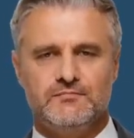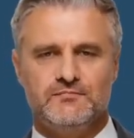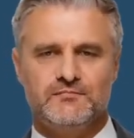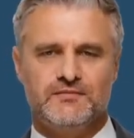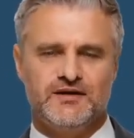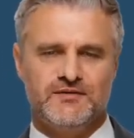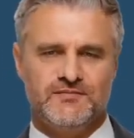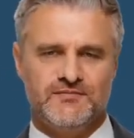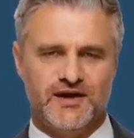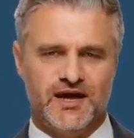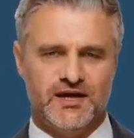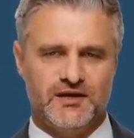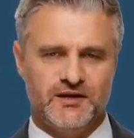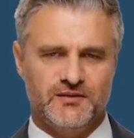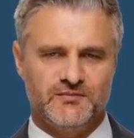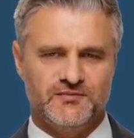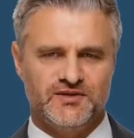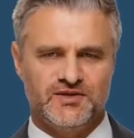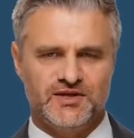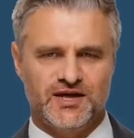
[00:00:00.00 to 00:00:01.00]

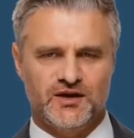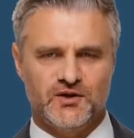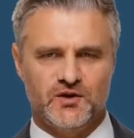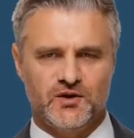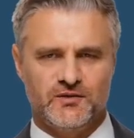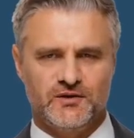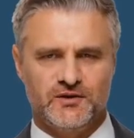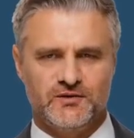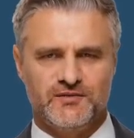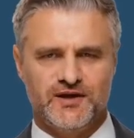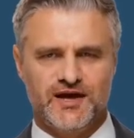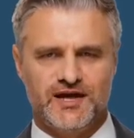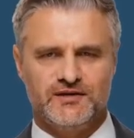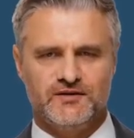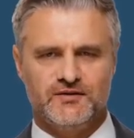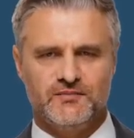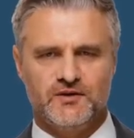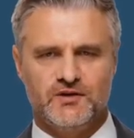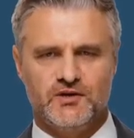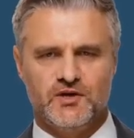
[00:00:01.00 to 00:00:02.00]
Effective stakeholder
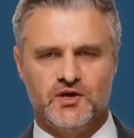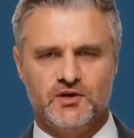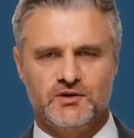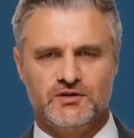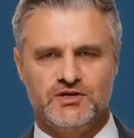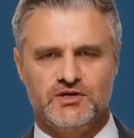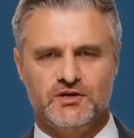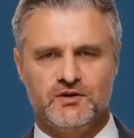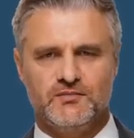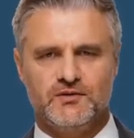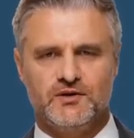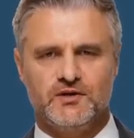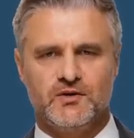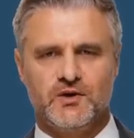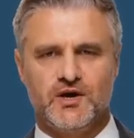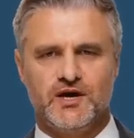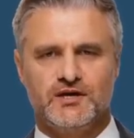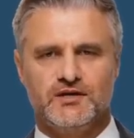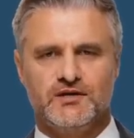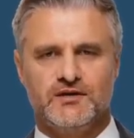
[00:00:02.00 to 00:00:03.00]
management also
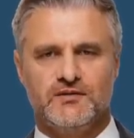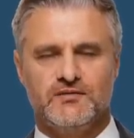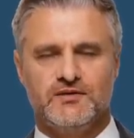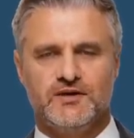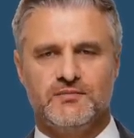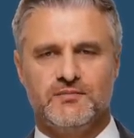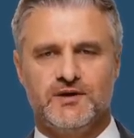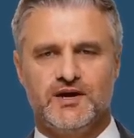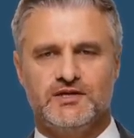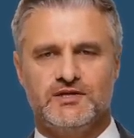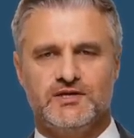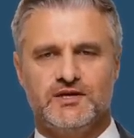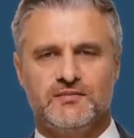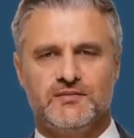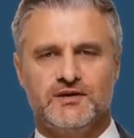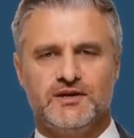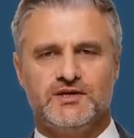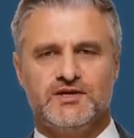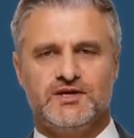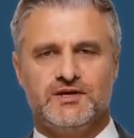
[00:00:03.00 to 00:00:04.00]
requires
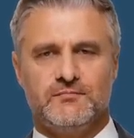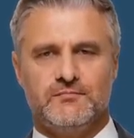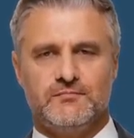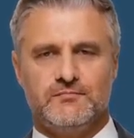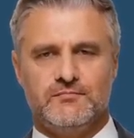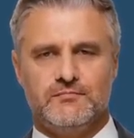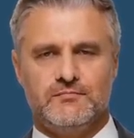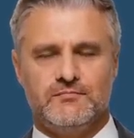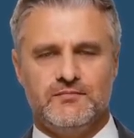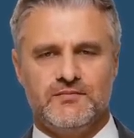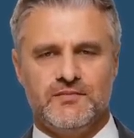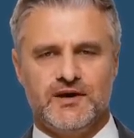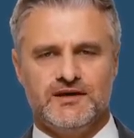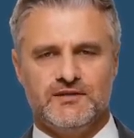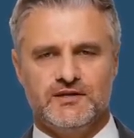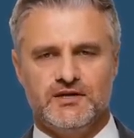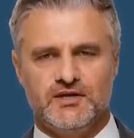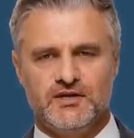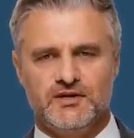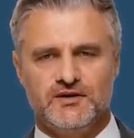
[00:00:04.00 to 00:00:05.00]
responsiveness.
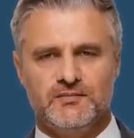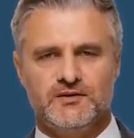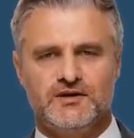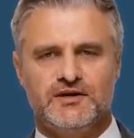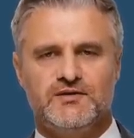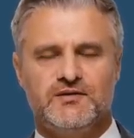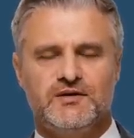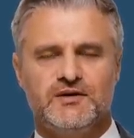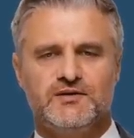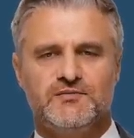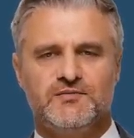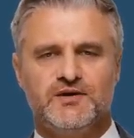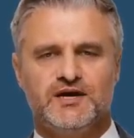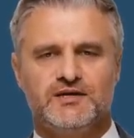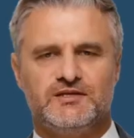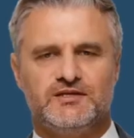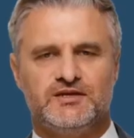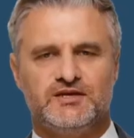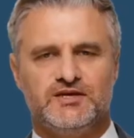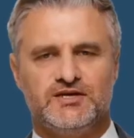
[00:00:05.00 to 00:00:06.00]
Managers must
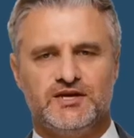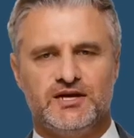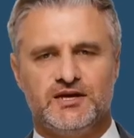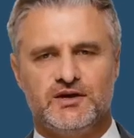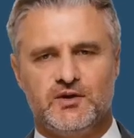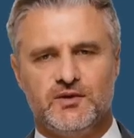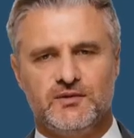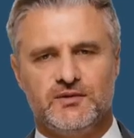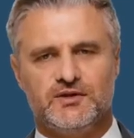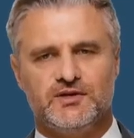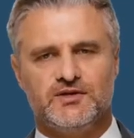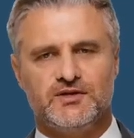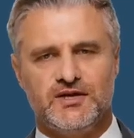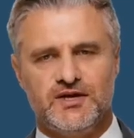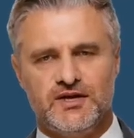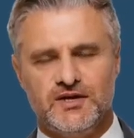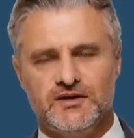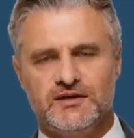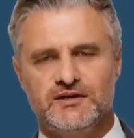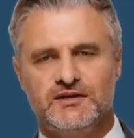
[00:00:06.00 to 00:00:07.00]
respond to stakeholder
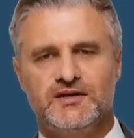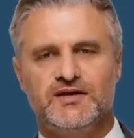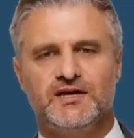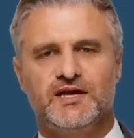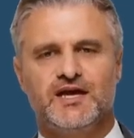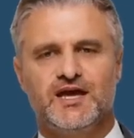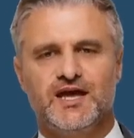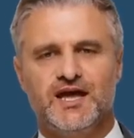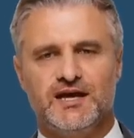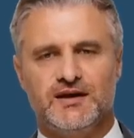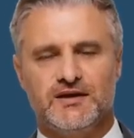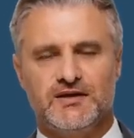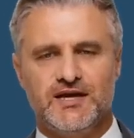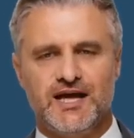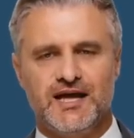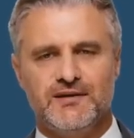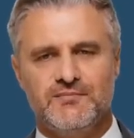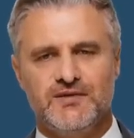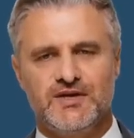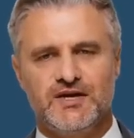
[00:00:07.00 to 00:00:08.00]
concerns and
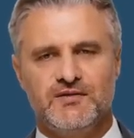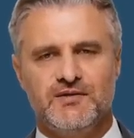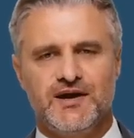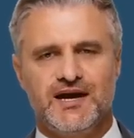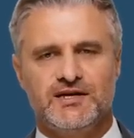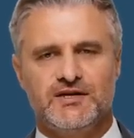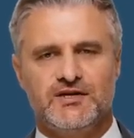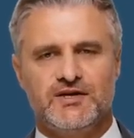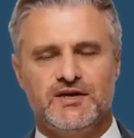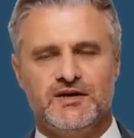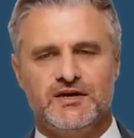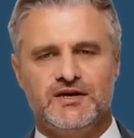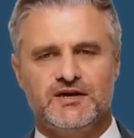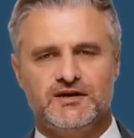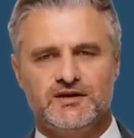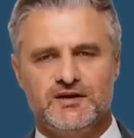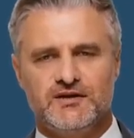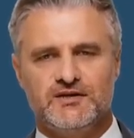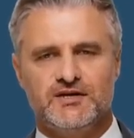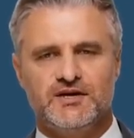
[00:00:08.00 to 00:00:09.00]
adapt strategies
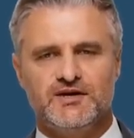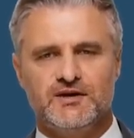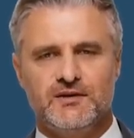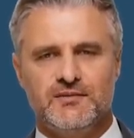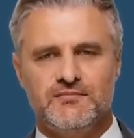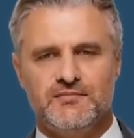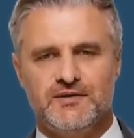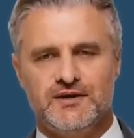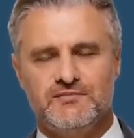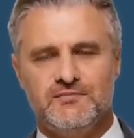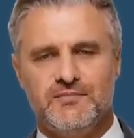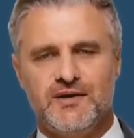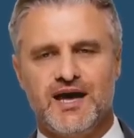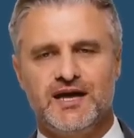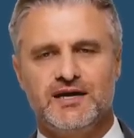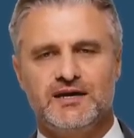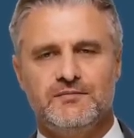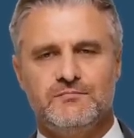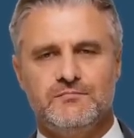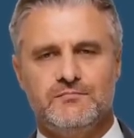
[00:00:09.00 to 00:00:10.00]
that consider
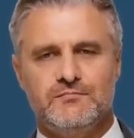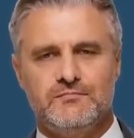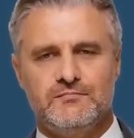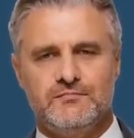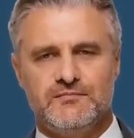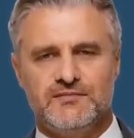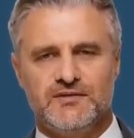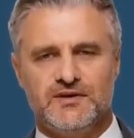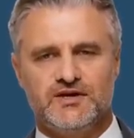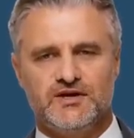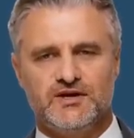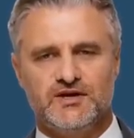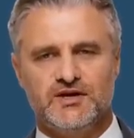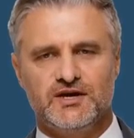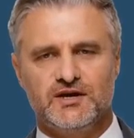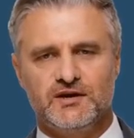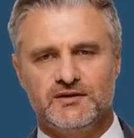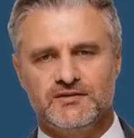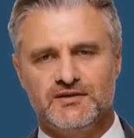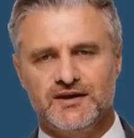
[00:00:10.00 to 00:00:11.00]
feedback. This
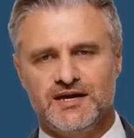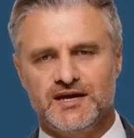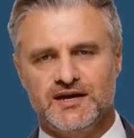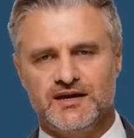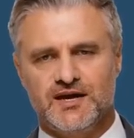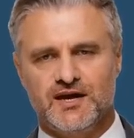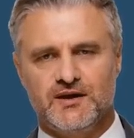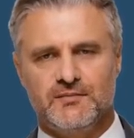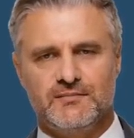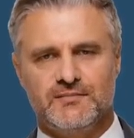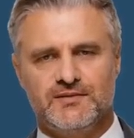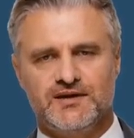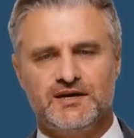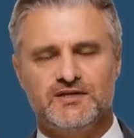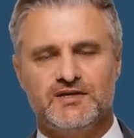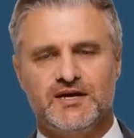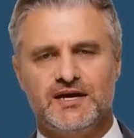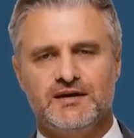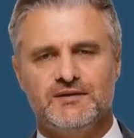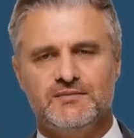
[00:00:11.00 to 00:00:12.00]
agility can help
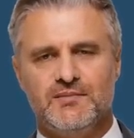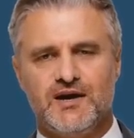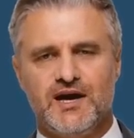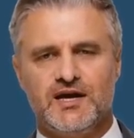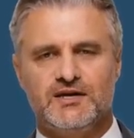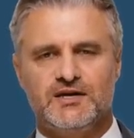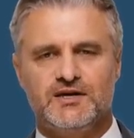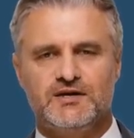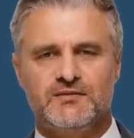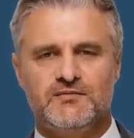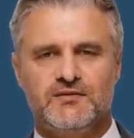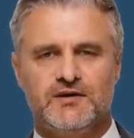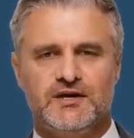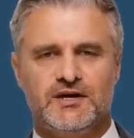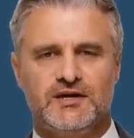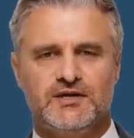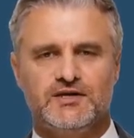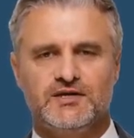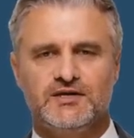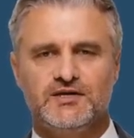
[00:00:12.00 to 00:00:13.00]
maintain positive
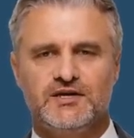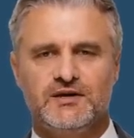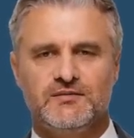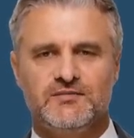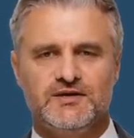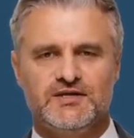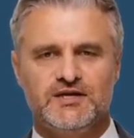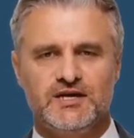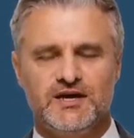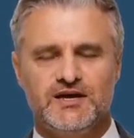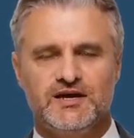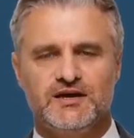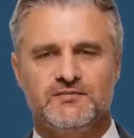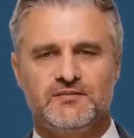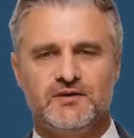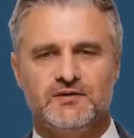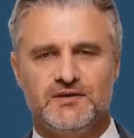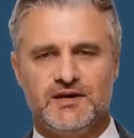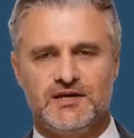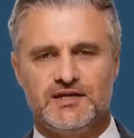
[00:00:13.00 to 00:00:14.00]
relationships and
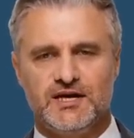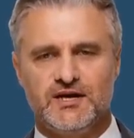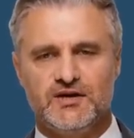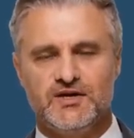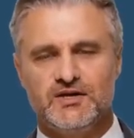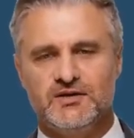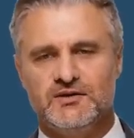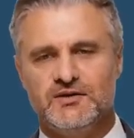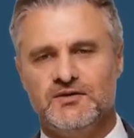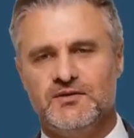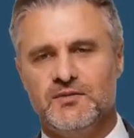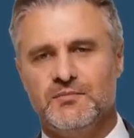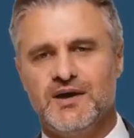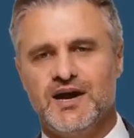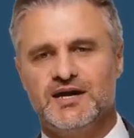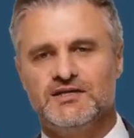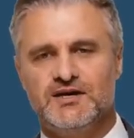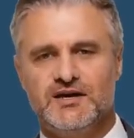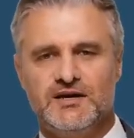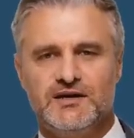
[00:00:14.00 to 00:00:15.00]
prevent issues from
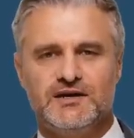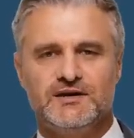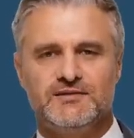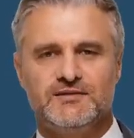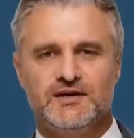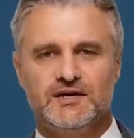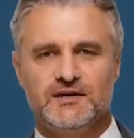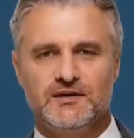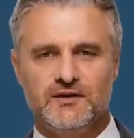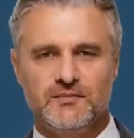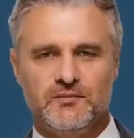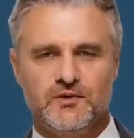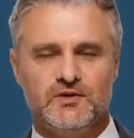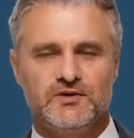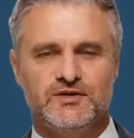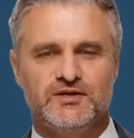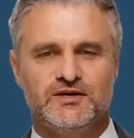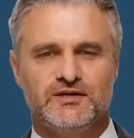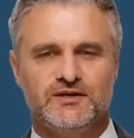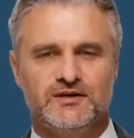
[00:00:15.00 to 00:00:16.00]
escalating into more
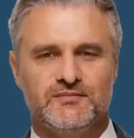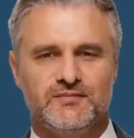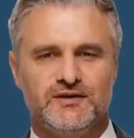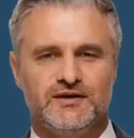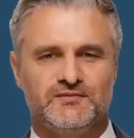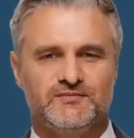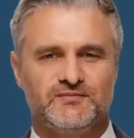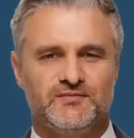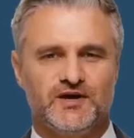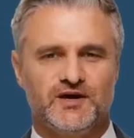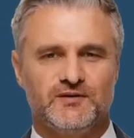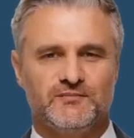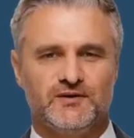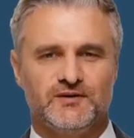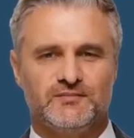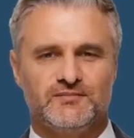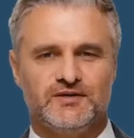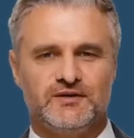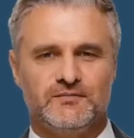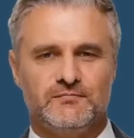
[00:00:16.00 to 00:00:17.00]
significant
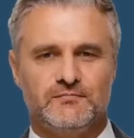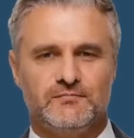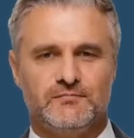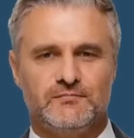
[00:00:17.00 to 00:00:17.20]
problems.